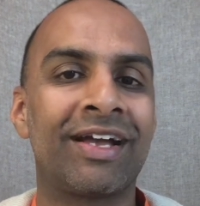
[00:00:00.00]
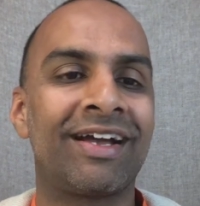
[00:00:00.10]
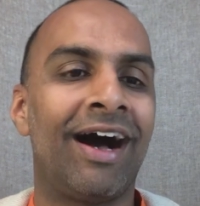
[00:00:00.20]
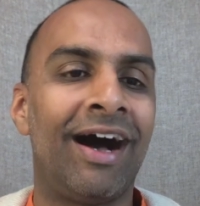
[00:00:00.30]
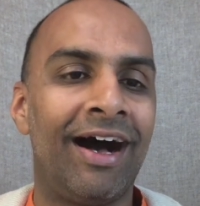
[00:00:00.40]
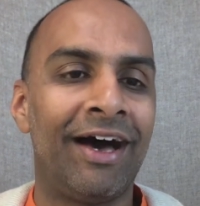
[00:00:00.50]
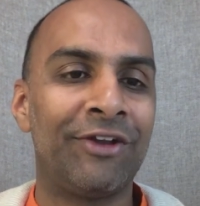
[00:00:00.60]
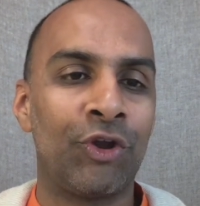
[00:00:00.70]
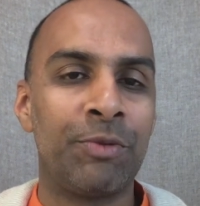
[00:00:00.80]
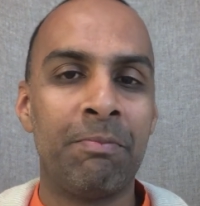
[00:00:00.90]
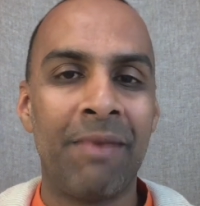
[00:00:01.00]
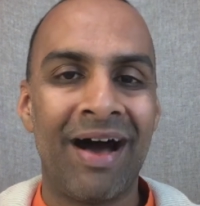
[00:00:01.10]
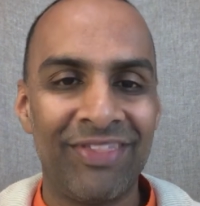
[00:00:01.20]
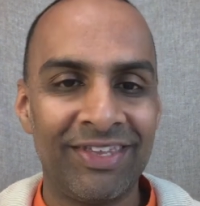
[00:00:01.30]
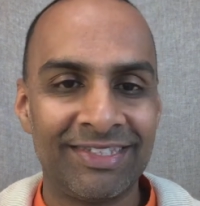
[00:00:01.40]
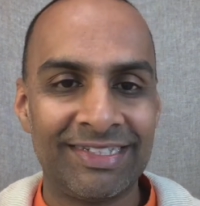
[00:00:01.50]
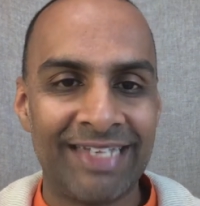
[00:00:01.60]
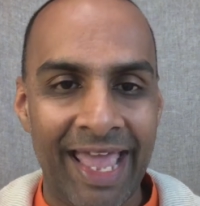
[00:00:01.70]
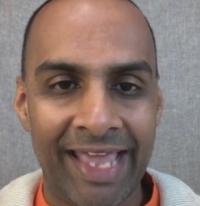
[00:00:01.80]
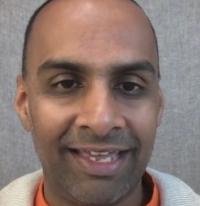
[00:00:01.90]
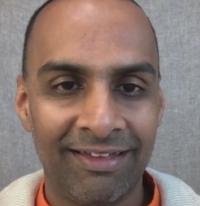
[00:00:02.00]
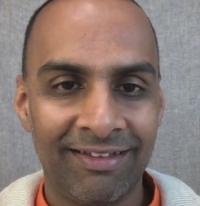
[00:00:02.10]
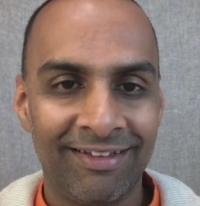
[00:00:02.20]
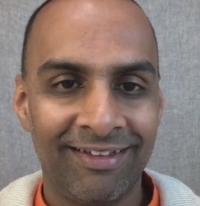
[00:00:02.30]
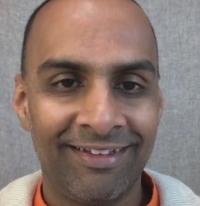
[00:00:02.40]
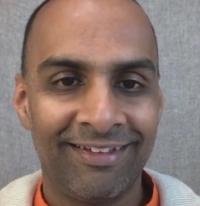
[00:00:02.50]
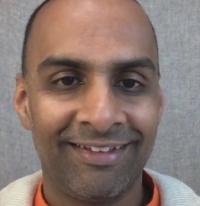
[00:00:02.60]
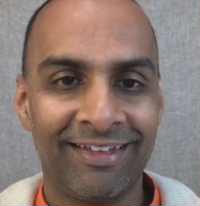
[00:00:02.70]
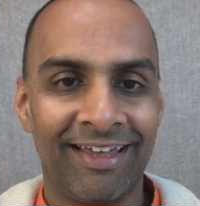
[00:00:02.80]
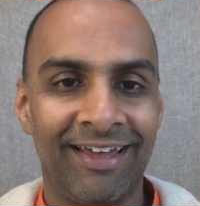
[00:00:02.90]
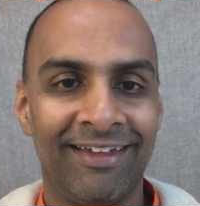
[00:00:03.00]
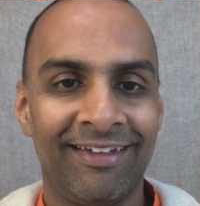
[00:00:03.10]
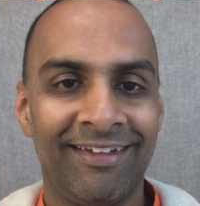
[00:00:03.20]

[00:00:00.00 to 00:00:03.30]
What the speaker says: card on Mother's Day, yeah,